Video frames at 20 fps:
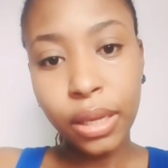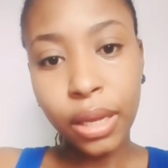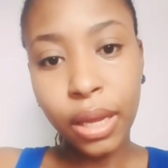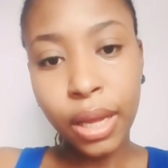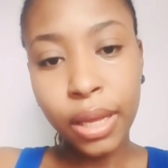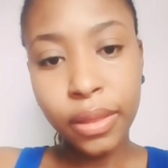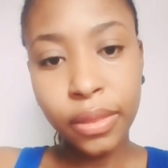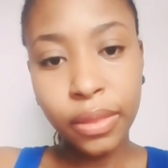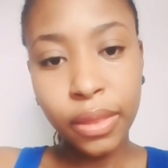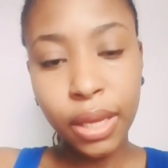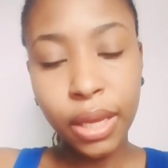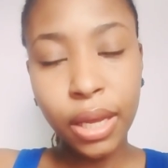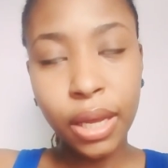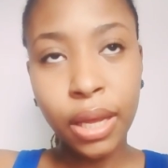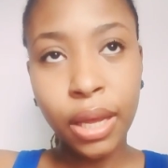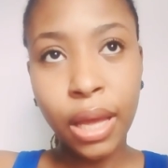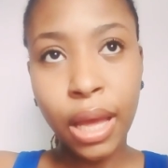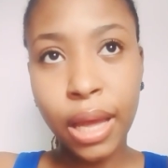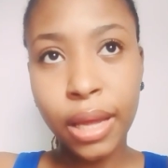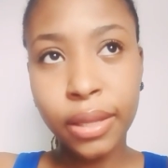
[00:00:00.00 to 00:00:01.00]
I think
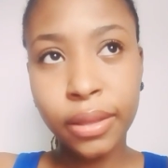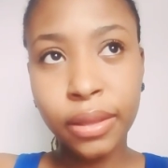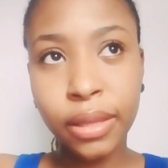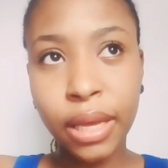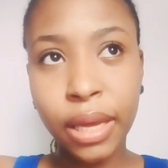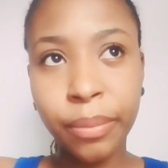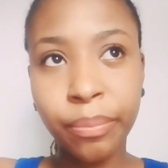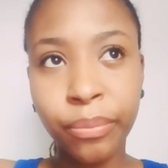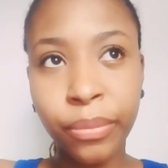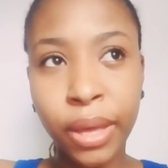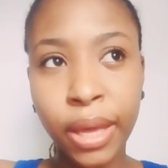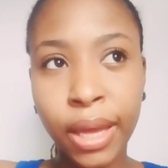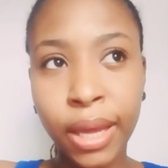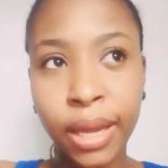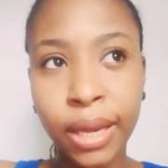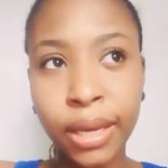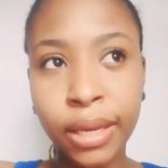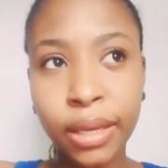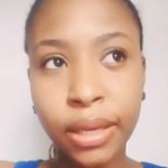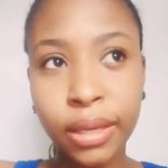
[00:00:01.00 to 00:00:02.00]
had they
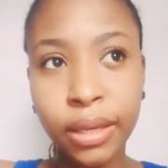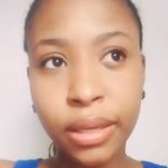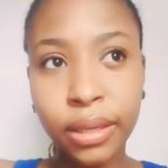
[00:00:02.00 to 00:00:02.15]
made